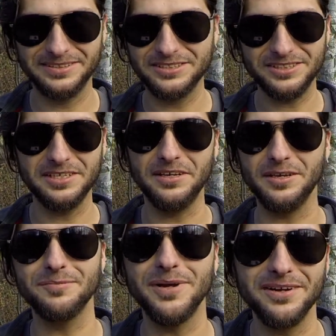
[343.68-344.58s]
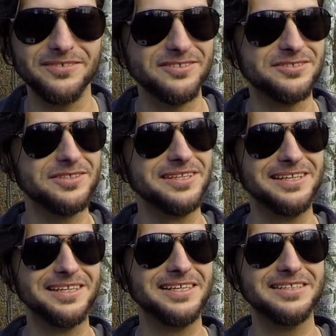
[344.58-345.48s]
just thinking about it was
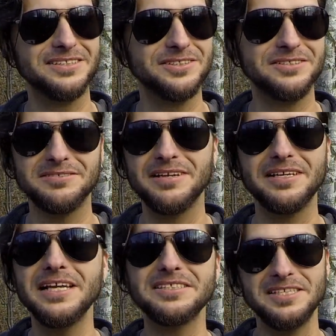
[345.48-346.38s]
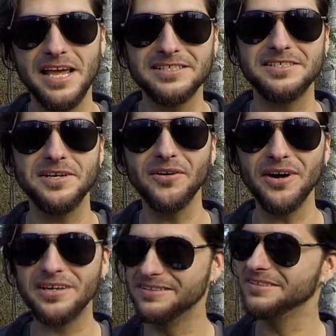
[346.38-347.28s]
just, it's nasty, all
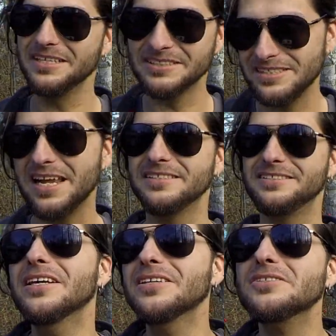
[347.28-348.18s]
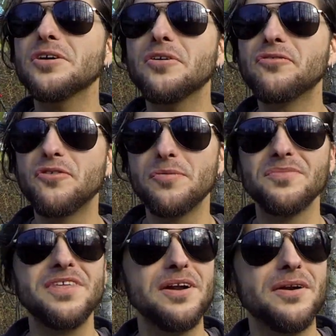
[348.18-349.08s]
right? It's nasty. So from
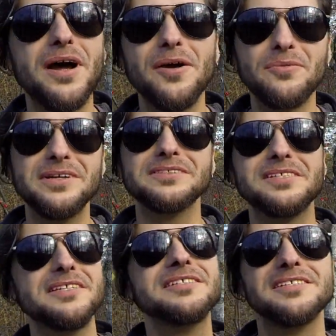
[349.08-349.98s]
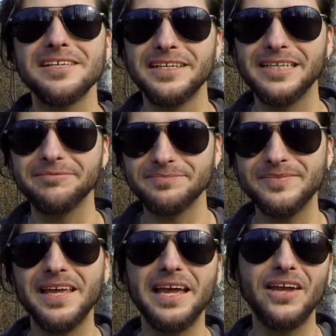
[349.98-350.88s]
there, I went to the city,
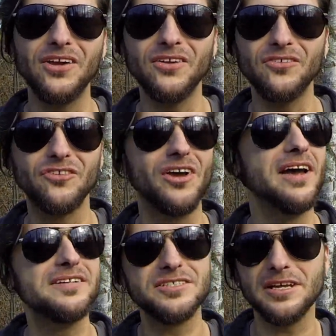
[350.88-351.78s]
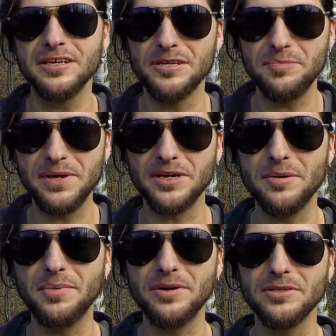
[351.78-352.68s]
and I decided to pick
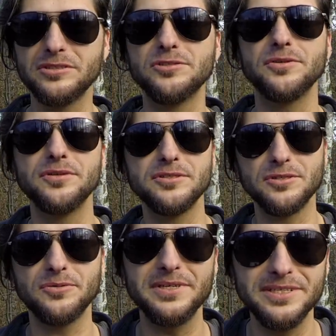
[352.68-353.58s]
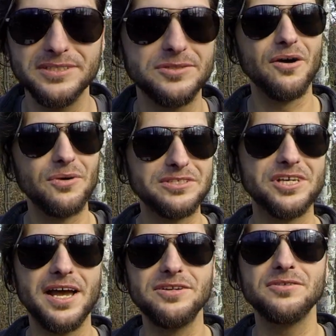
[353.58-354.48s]
up a Sawyer Squeeze, which
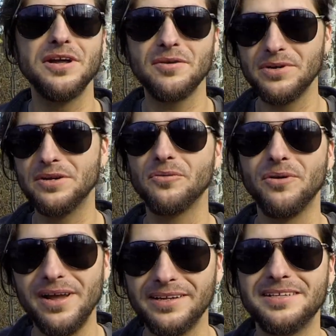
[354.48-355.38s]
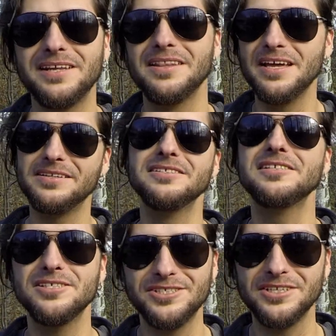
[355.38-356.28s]
I do not regret that
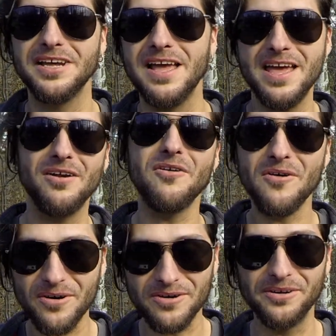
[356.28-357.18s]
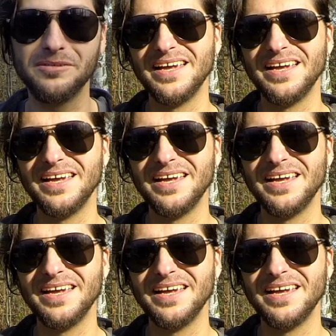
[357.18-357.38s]
decision at all.